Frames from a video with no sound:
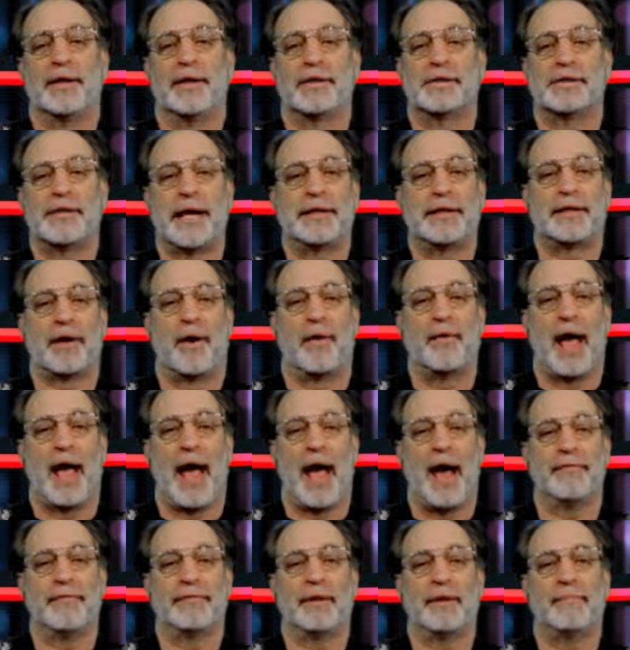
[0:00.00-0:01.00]
don't
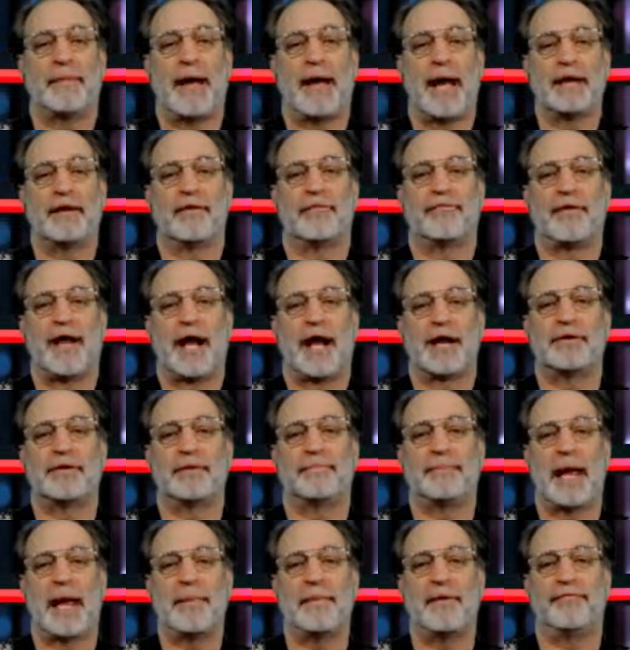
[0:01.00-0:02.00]
have the manufactured
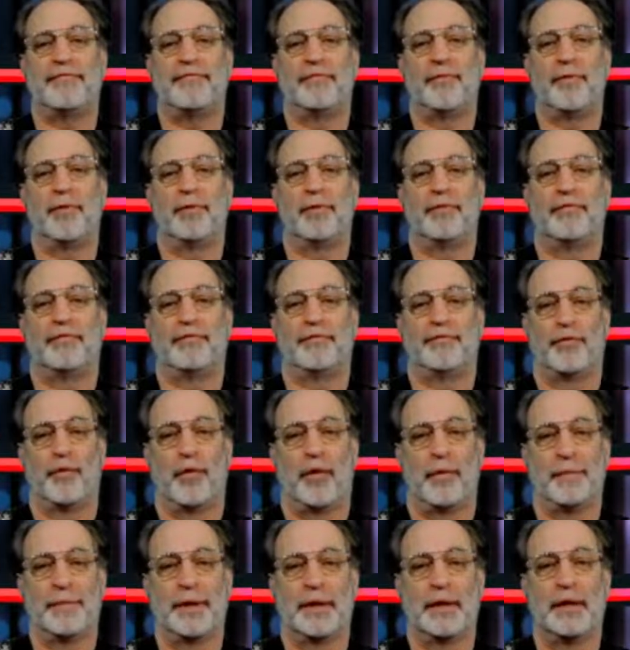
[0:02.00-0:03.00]
baby
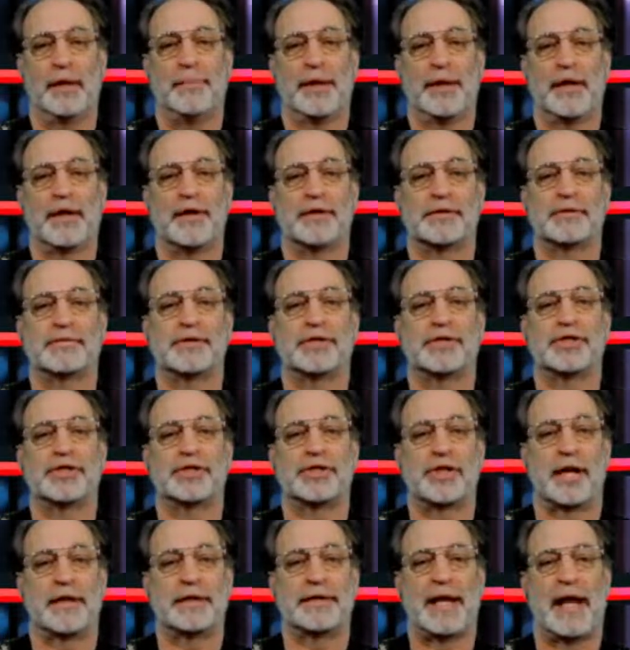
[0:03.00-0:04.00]
formula because of the
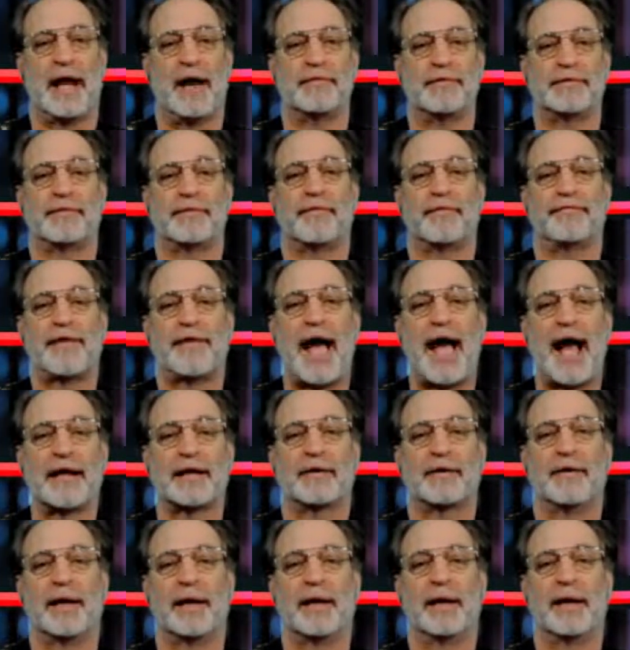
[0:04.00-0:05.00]
shutdowns of the
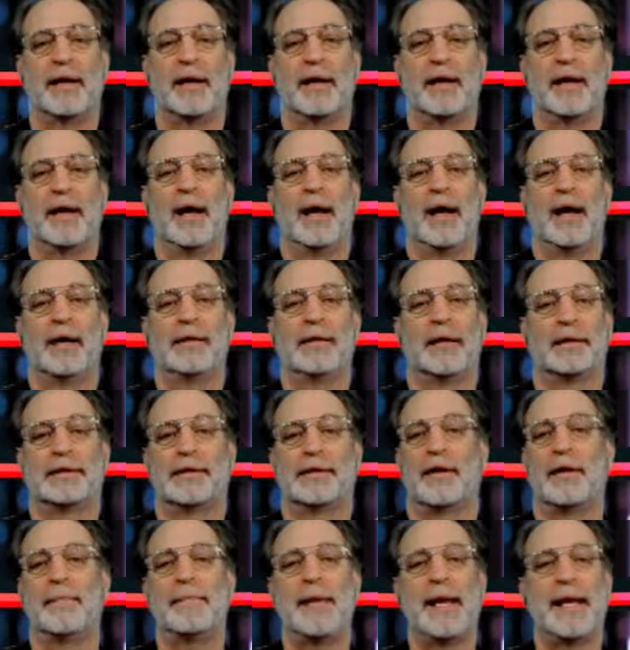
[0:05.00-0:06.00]
factory. Look, there are
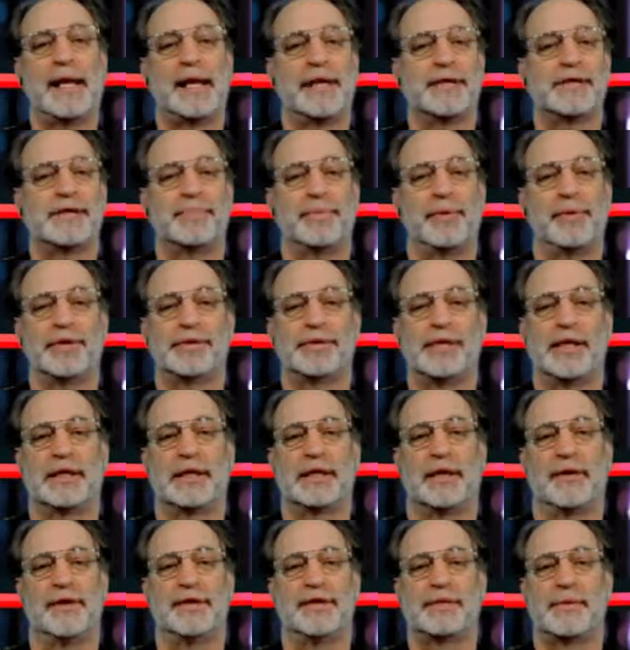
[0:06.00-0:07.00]
many conspiracy
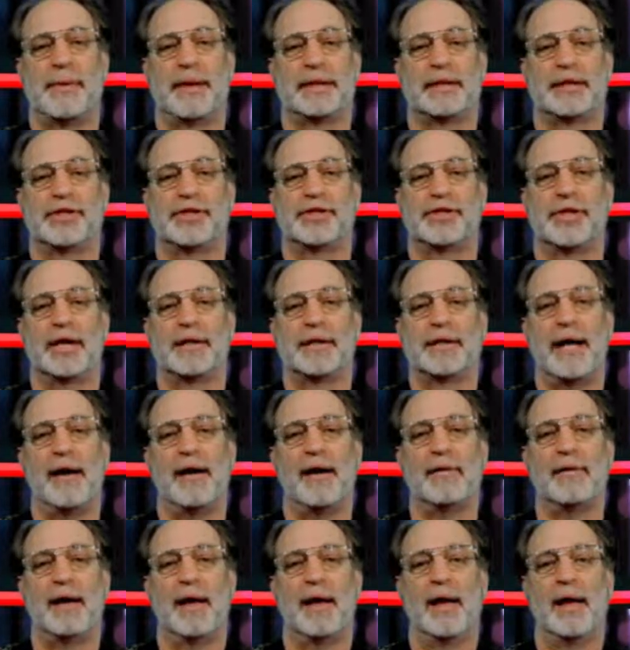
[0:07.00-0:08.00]
theories about the
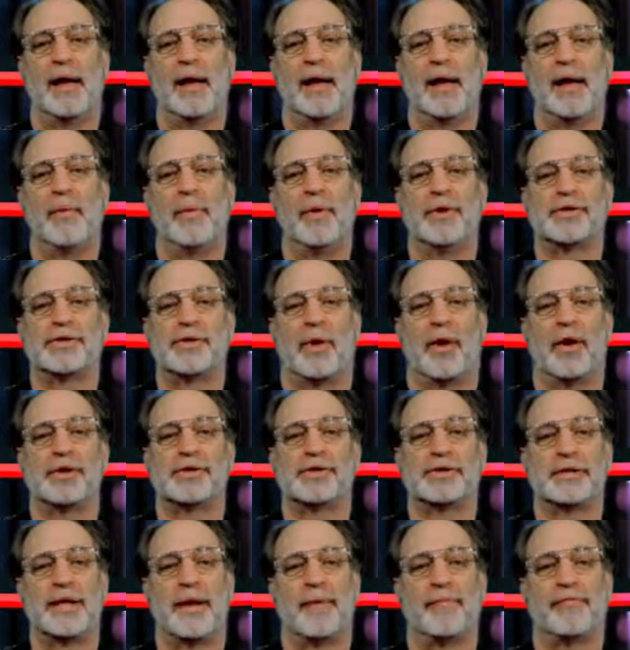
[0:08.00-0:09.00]
shutdown, which all
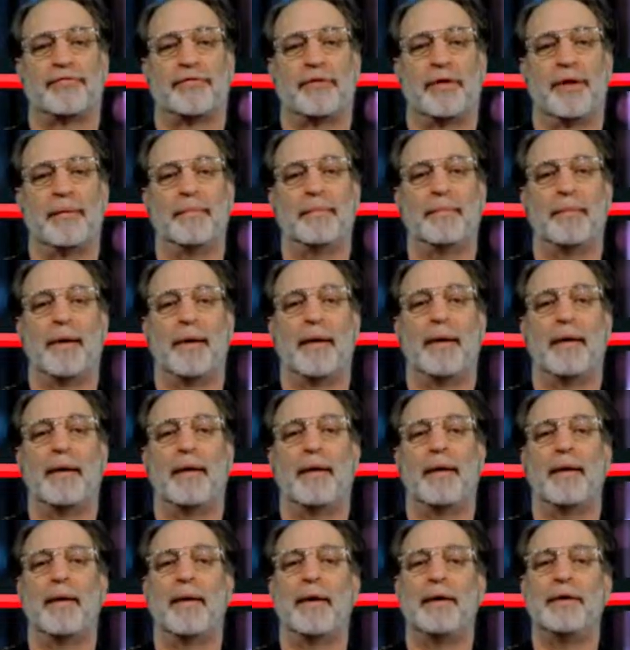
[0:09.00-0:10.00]
stem from
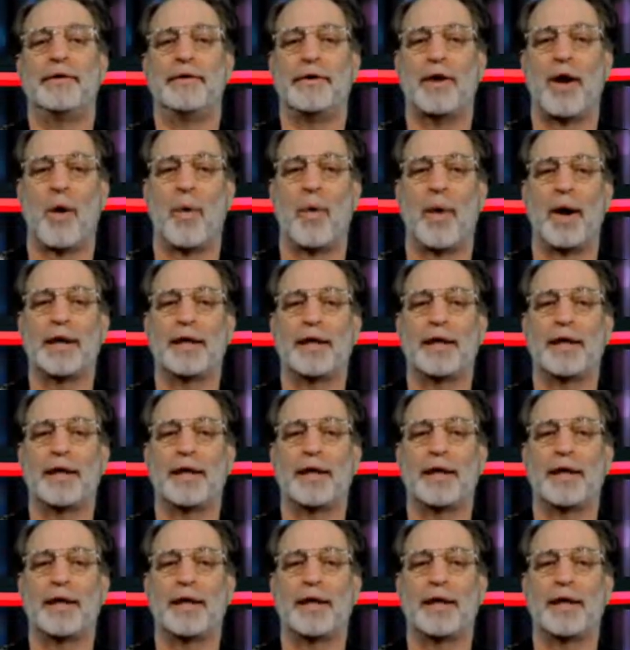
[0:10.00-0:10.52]
no one can